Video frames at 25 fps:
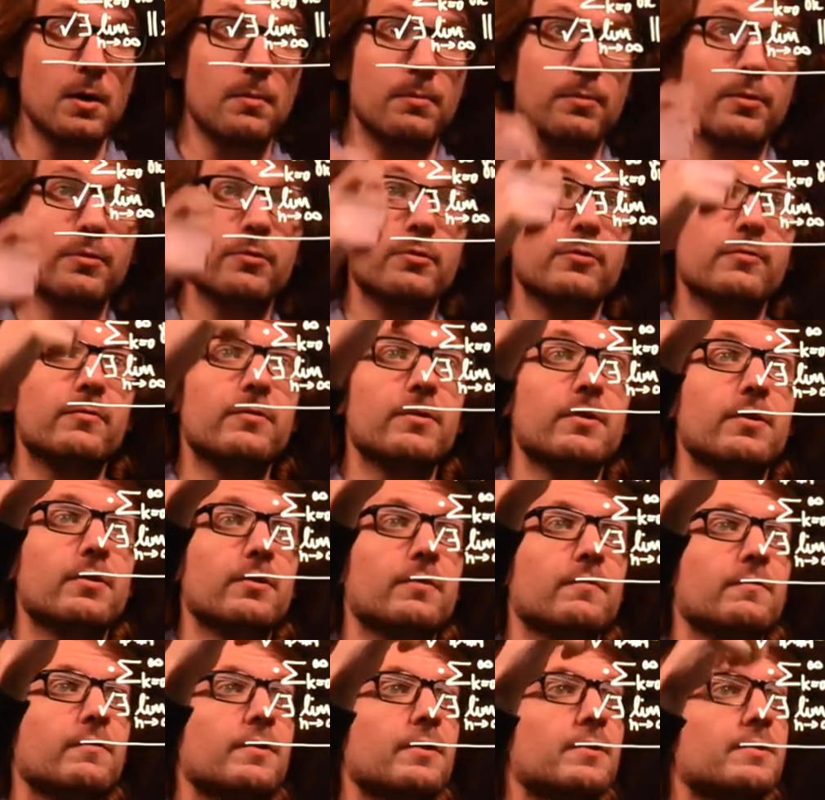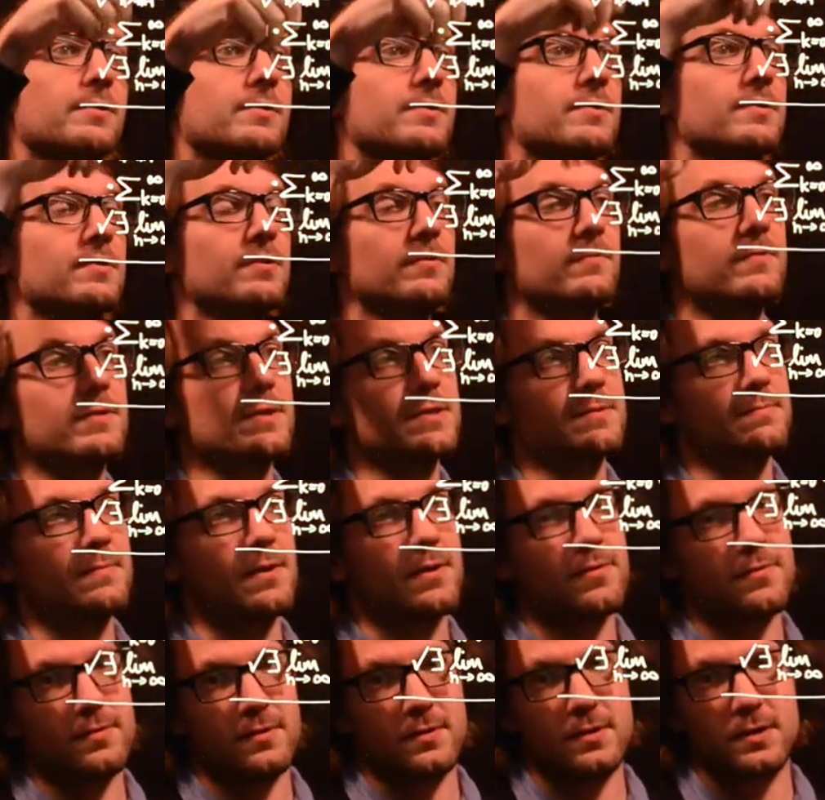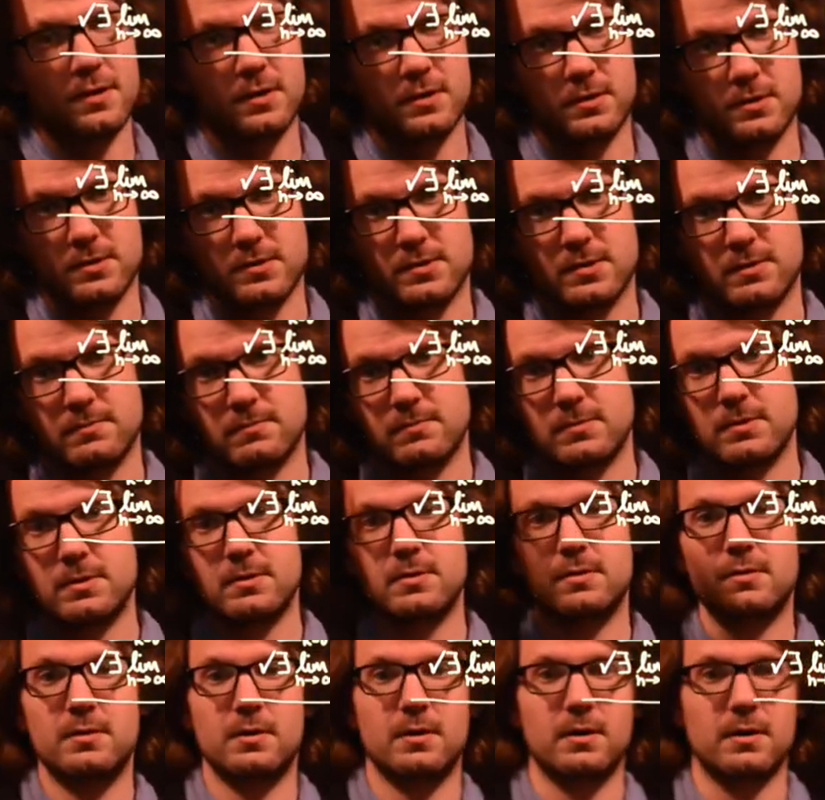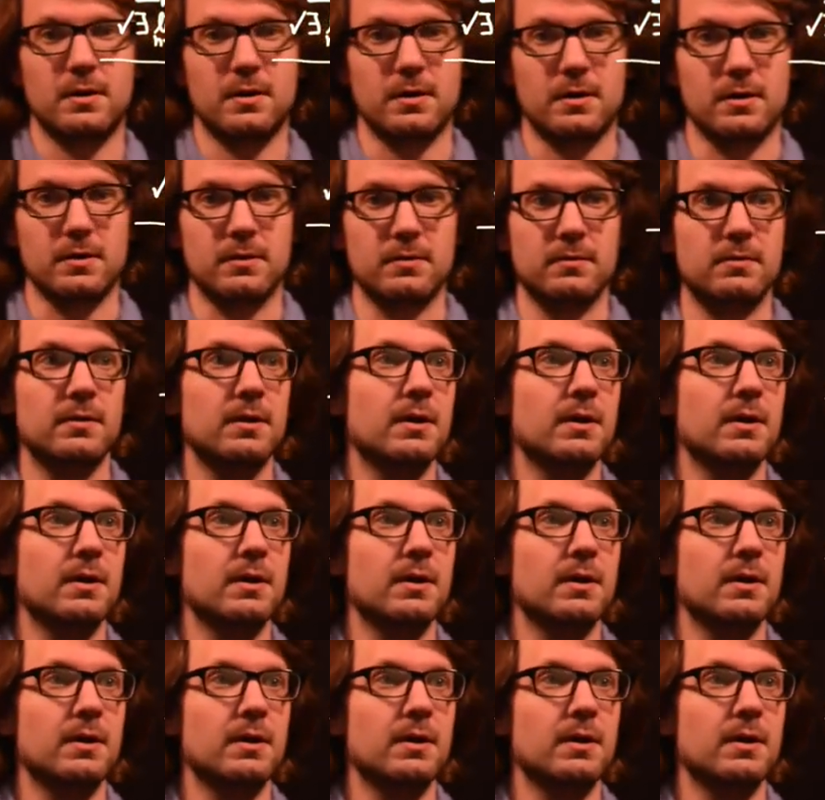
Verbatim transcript: prove the convergence of this method under some uh,